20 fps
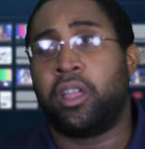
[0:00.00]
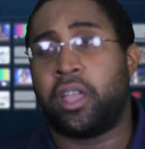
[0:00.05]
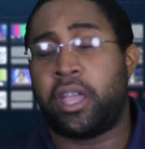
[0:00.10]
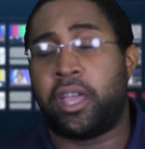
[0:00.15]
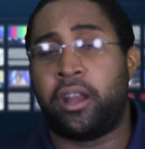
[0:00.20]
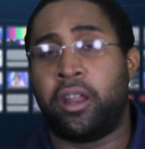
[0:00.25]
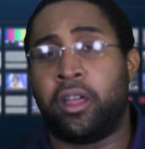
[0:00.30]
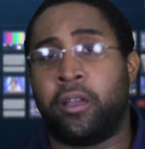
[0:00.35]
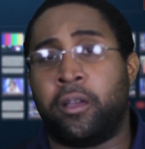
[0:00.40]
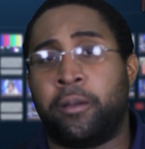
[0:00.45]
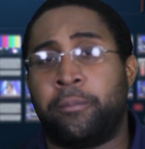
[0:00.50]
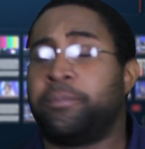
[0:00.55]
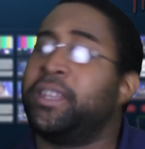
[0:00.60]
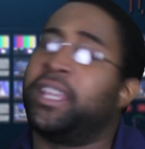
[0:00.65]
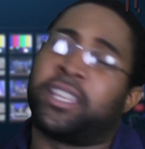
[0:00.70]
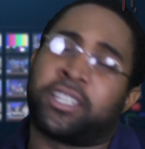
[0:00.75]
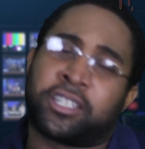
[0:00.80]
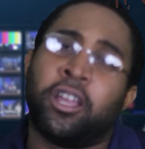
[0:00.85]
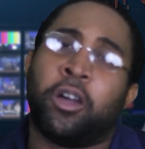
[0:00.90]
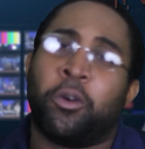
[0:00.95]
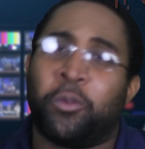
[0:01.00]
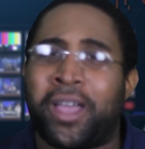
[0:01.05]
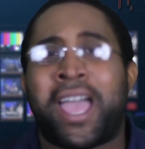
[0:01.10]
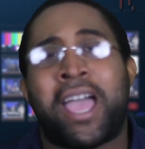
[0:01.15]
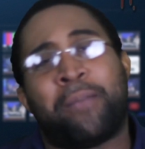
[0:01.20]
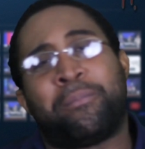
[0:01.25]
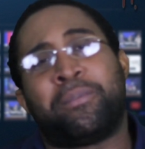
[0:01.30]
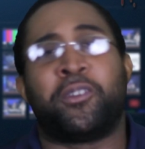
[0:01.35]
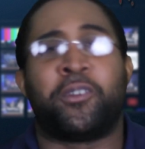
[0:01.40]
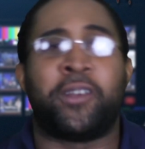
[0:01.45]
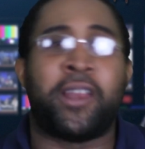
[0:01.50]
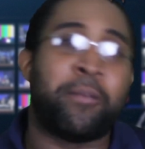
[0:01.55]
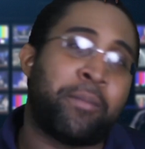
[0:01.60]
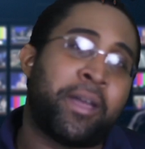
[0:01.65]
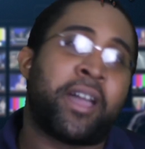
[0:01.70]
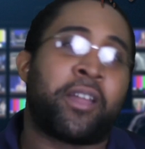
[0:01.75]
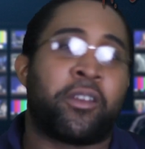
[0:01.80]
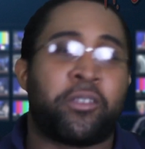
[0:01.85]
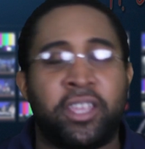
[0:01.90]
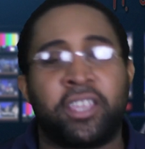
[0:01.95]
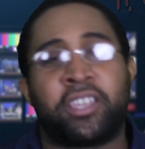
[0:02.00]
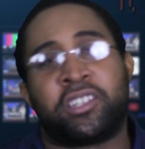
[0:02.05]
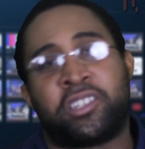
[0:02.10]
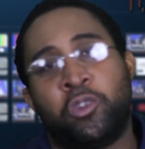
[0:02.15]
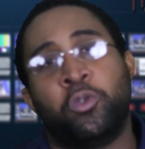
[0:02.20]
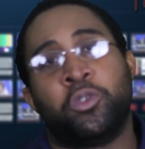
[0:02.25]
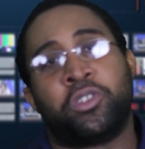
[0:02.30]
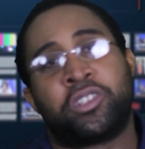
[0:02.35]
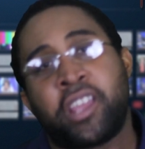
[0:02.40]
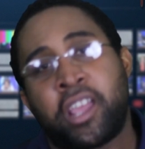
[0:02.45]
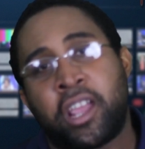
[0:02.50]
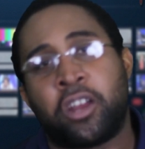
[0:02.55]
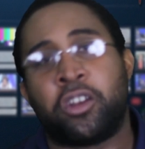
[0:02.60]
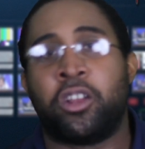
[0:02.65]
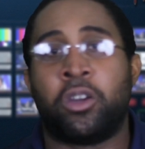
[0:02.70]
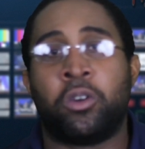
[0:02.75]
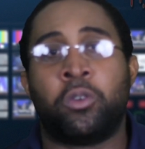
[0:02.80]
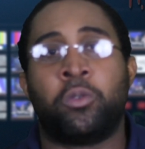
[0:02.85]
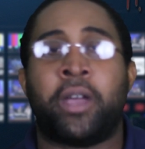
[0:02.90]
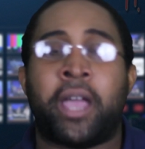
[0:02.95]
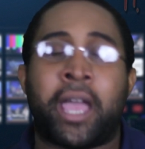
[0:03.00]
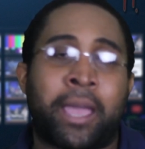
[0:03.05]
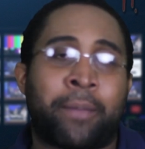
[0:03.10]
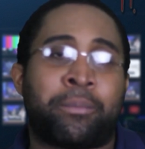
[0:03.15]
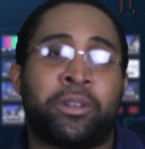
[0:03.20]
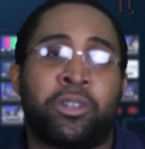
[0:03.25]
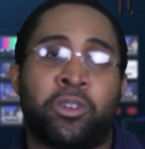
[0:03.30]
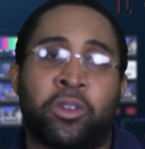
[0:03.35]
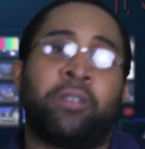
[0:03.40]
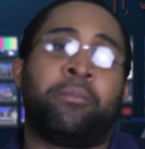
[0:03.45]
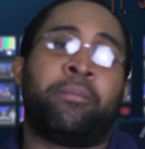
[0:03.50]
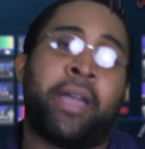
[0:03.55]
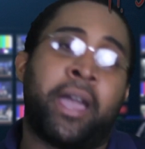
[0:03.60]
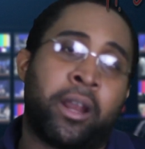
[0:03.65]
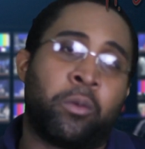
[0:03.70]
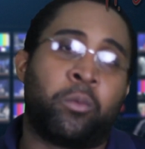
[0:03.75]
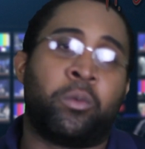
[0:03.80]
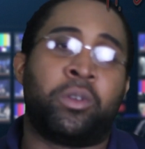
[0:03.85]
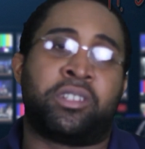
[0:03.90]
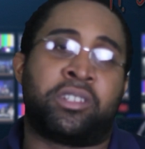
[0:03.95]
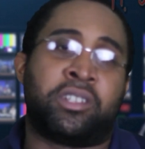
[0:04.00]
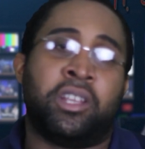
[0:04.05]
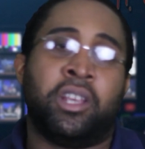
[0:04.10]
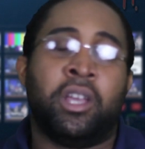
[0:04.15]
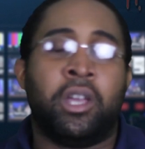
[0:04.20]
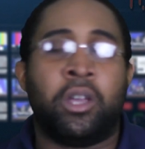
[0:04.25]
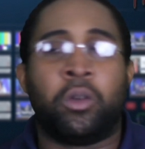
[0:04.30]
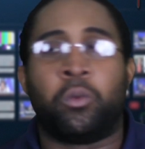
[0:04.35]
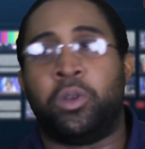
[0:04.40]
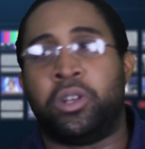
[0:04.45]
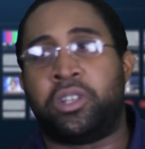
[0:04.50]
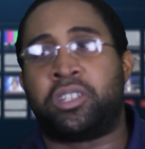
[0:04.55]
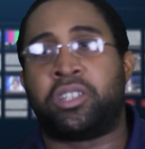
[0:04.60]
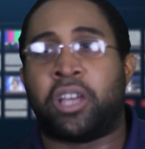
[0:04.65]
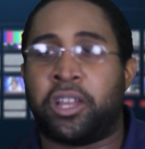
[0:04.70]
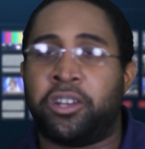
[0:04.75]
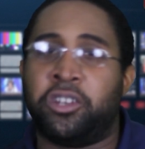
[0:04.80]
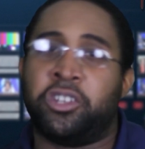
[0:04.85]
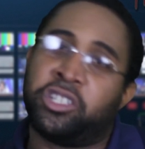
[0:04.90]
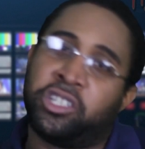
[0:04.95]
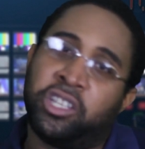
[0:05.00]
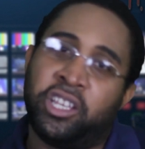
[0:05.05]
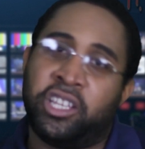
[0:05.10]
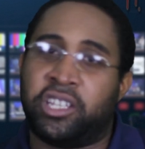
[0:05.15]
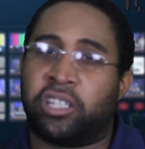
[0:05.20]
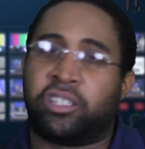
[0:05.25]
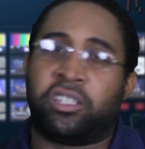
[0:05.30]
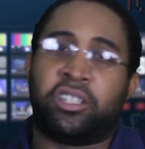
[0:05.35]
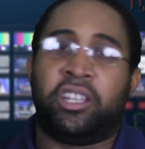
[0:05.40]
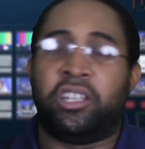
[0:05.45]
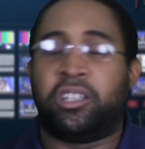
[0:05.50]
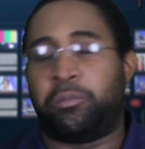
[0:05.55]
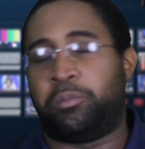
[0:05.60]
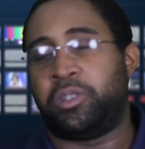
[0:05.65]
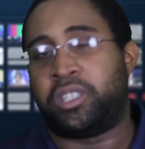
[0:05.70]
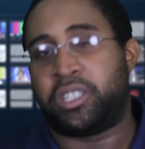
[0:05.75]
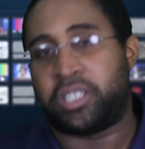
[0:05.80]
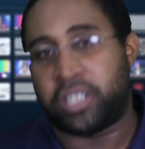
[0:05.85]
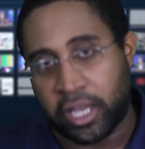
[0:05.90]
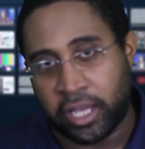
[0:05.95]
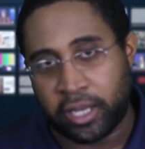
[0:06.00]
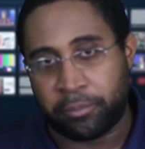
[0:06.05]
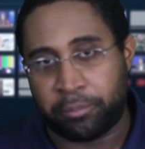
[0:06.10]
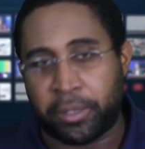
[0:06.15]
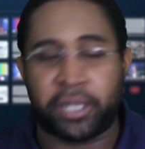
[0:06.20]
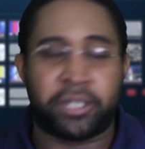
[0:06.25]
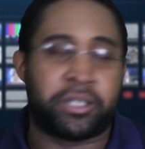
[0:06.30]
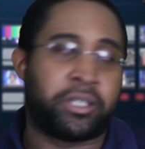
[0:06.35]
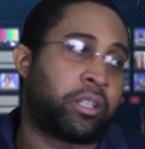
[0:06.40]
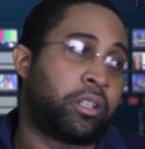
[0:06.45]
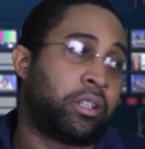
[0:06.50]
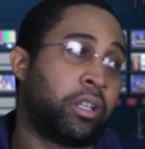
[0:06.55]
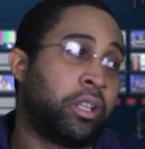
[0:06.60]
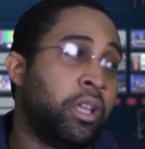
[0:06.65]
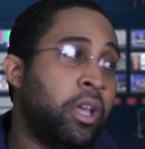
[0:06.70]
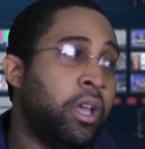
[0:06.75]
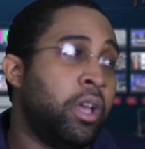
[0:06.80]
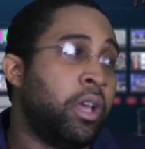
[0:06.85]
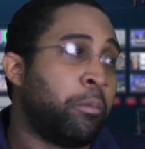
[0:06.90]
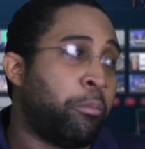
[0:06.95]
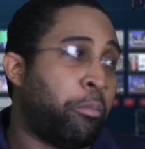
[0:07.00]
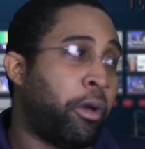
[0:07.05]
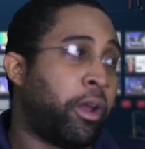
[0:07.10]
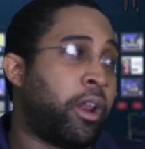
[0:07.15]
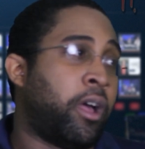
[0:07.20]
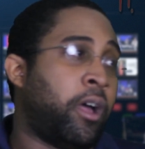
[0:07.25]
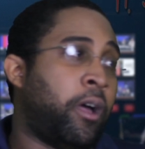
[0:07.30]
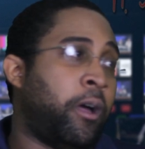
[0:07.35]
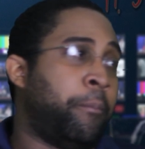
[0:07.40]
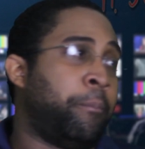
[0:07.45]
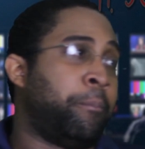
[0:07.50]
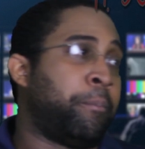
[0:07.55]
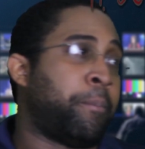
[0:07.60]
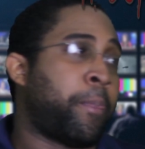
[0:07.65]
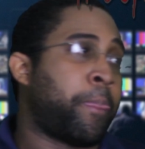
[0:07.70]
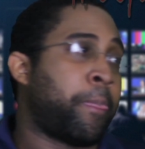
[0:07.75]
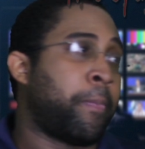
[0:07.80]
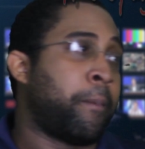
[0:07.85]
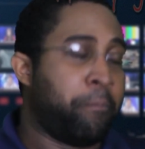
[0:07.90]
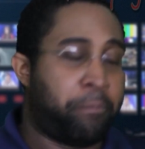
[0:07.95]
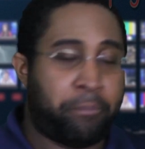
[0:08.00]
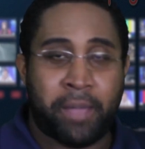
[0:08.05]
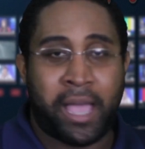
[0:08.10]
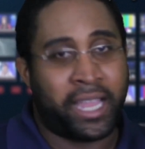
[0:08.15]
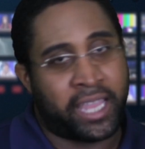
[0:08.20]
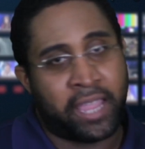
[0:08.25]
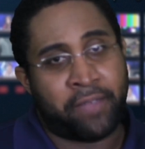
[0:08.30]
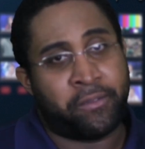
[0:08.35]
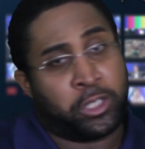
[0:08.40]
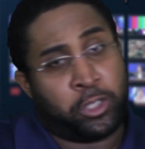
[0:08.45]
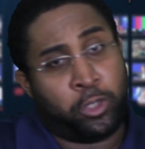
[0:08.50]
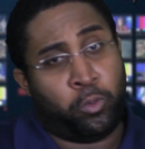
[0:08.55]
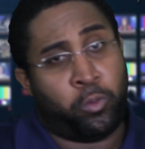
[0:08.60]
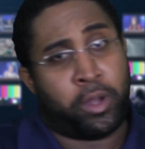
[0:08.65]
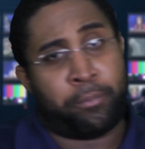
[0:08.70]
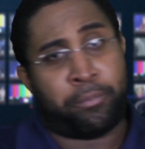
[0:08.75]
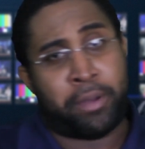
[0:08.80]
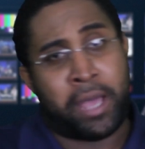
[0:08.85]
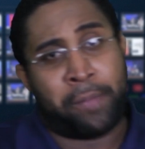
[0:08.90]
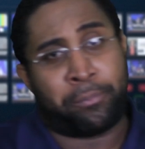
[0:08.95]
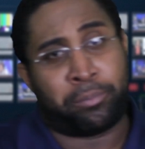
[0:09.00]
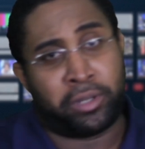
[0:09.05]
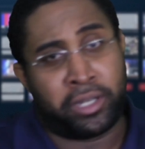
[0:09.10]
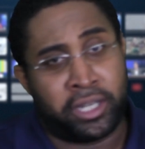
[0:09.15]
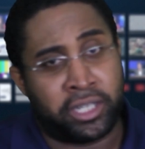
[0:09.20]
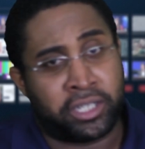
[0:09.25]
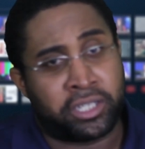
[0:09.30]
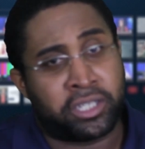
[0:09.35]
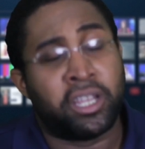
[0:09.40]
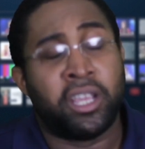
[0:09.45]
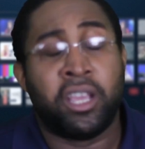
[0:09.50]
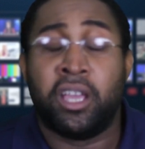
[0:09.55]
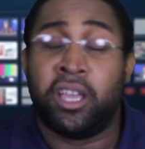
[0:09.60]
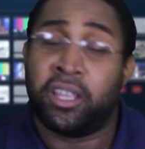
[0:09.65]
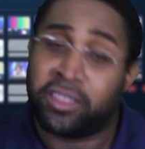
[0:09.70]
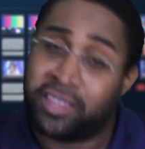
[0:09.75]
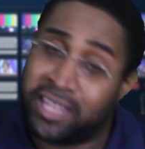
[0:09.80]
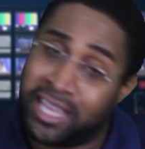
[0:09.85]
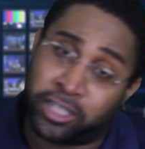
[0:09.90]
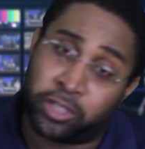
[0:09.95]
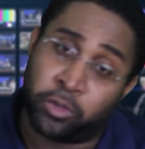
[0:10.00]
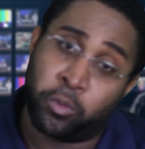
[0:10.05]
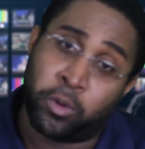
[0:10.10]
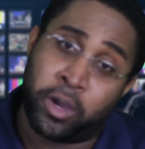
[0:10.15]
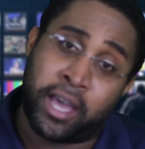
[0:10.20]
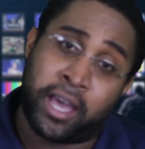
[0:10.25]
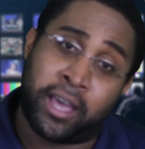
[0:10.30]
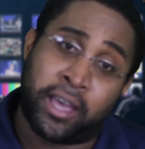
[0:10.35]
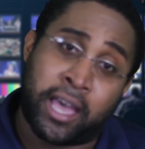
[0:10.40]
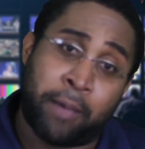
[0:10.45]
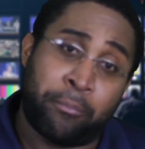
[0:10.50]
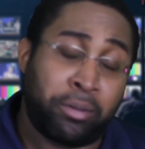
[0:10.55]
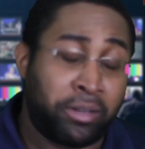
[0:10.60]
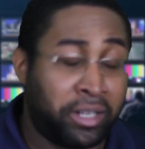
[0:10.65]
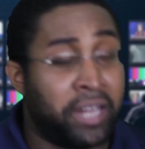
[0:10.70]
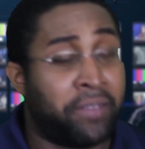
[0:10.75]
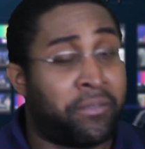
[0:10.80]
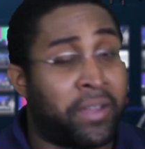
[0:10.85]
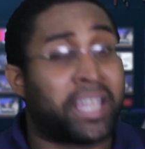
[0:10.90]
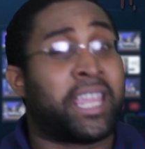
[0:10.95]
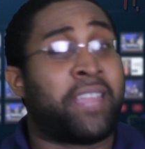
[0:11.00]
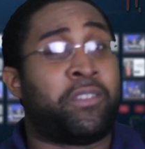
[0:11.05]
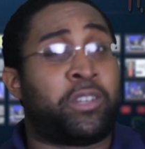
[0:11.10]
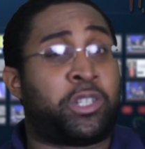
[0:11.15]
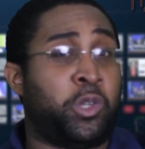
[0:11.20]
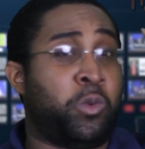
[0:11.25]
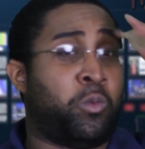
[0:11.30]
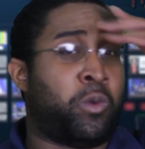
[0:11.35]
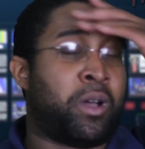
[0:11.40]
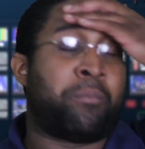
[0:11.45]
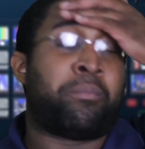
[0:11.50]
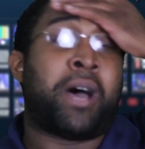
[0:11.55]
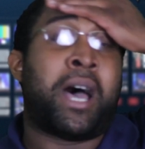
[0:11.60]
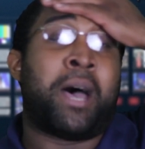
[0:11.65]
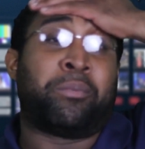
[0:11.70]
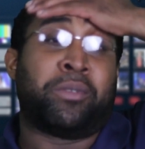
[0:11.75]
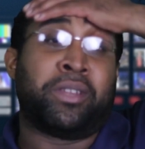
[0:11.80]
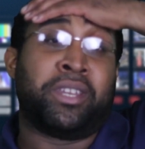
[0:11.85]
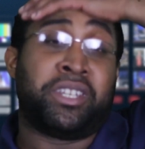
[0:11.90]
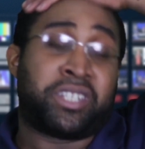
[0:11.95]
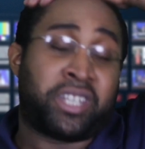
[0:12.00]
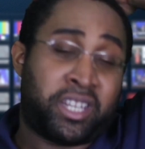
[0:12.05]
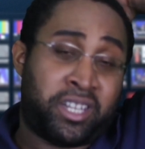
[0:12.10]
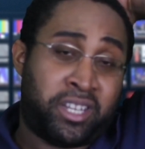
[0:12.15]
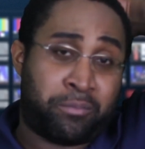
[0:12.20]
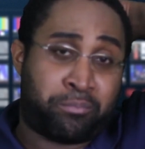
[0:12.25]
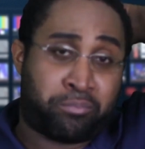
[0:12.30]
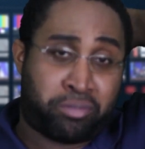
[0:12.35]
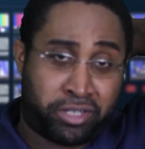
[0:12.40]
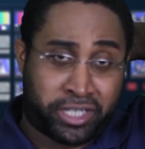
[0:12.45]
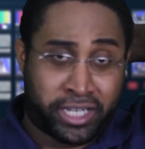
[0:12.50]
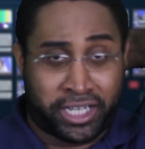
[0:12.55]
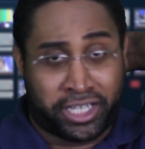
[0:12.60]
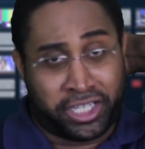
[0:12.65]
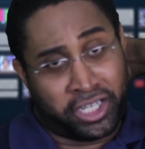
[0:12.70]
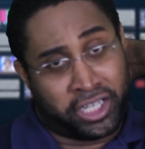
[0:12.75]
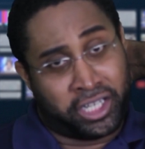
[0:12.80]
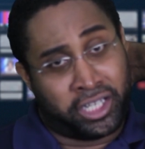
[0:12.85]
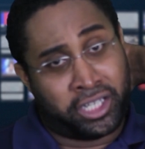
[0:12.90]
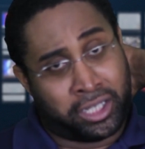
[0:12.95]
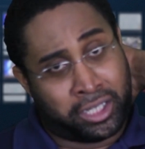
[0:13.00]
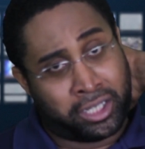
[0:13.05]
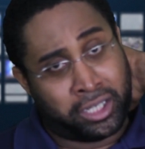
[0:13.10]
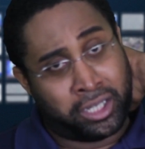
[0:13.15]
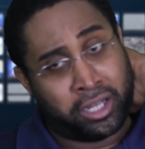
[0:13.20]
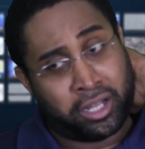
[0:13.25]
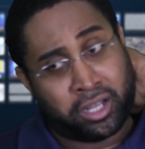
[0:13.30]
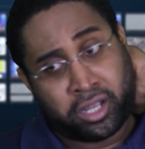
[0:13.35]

And niggas know what happened during that battle. Niggas who was there know what happened during the battle. What's understood doesn't need to be said, basically. But I gave it 2-1 Pop Leash. That's who I believe I gave it 2-1 Pop Leash in the predictions.